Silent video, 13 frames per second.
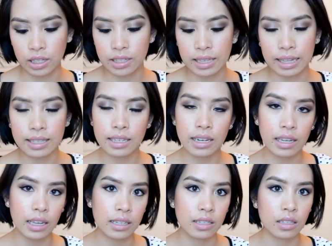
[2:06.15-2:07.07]
This
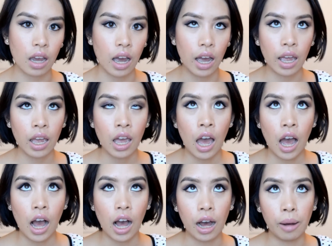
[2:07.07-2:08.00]
density is not
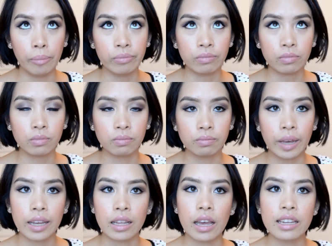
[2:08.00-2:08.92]

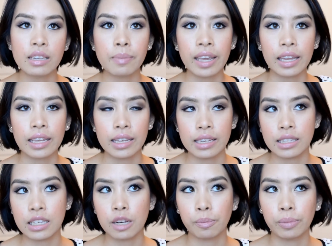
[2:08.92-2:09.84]
it doesn't make it
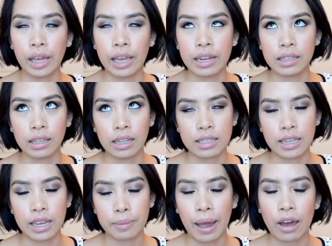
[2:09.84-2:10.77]
easy to blend, let's
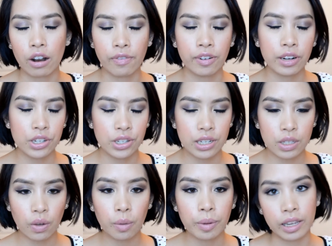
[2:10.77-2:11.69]
say, powder foundation as
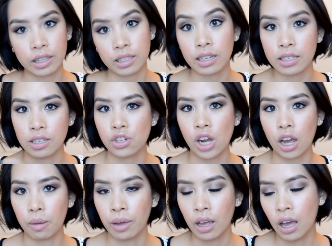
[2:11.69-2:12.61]
well, but it does the
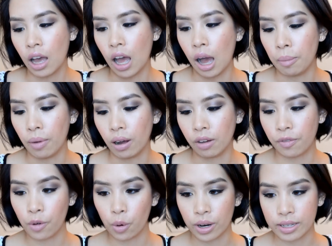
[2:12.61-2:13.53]
job,
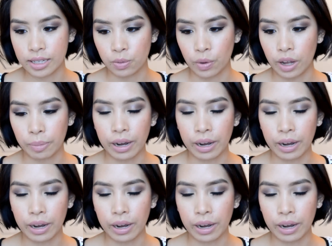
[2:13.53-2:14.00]
of course, as well.